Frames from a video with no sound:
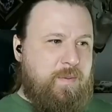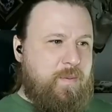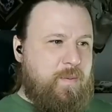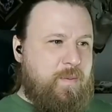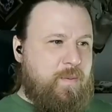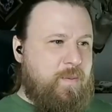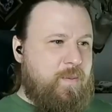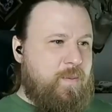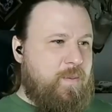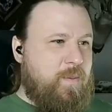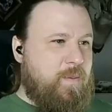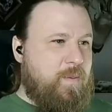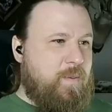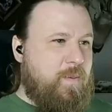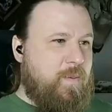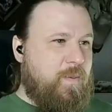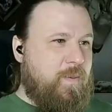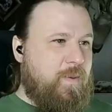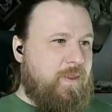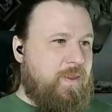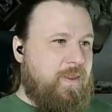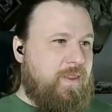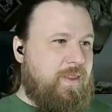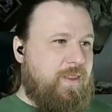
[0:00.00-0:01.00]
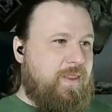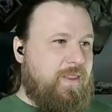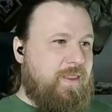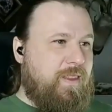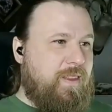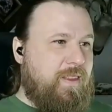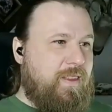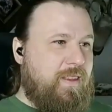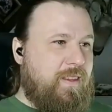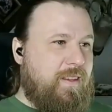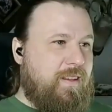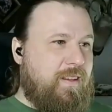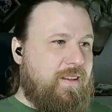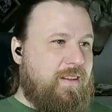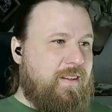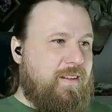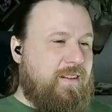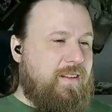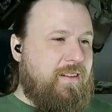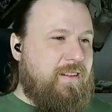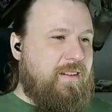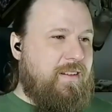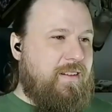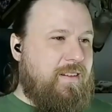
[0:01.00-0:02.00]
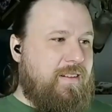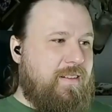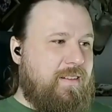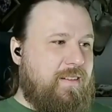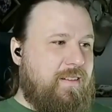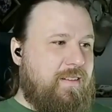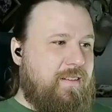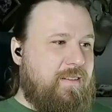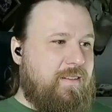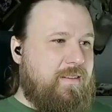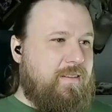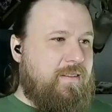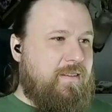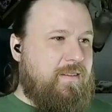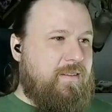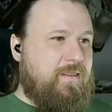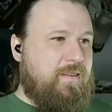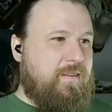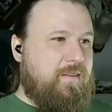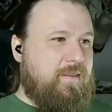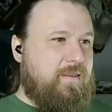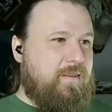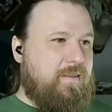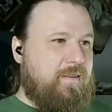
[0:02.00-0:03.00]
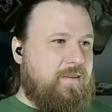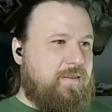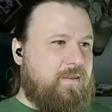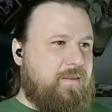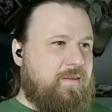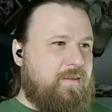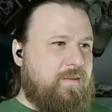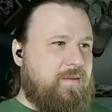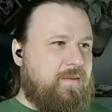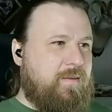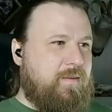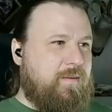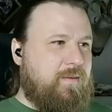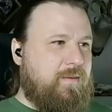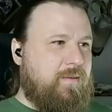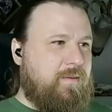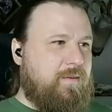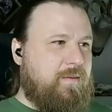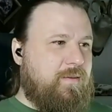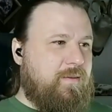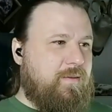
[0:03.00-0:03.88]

Nobody speaks.